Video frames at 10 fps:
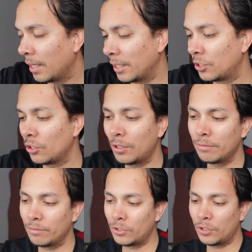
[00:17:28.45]
like
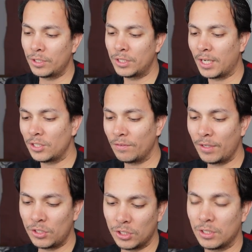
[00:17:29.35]
certain, certain designs of
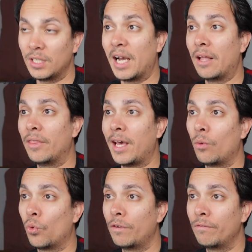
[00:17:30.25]
it is just not
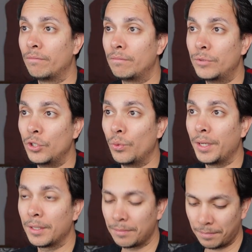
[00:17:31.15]
that worth
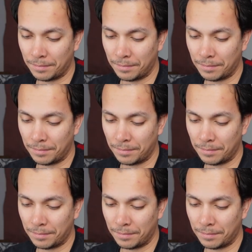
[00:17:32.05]
doing.